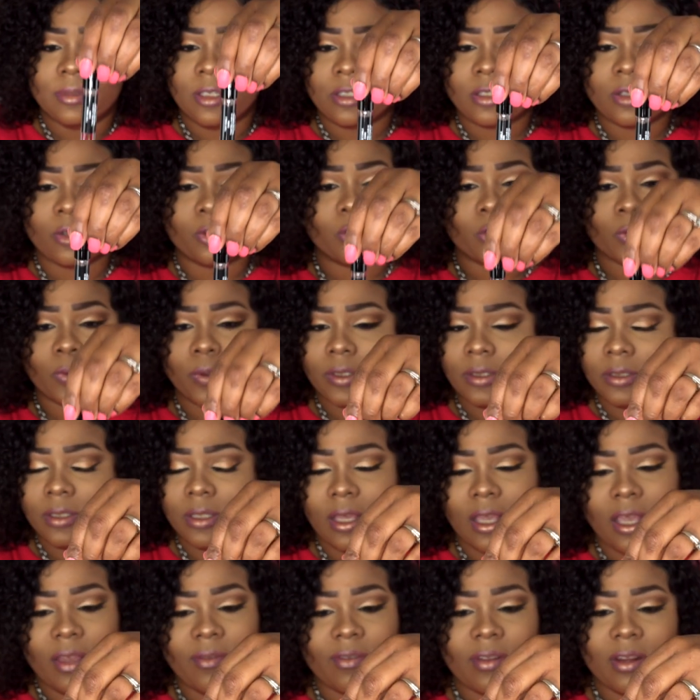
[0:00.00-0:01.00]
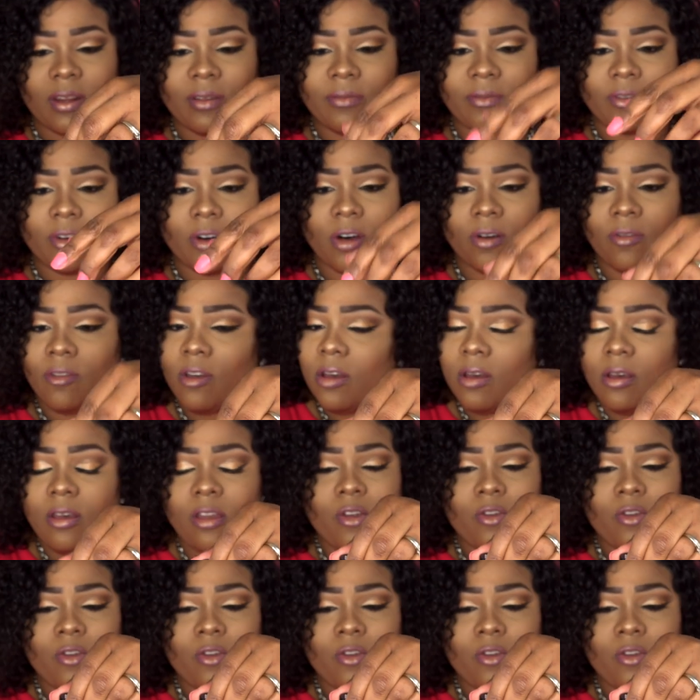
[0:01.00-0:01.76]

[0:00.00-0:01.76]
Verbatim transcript: There's no twisting even involved.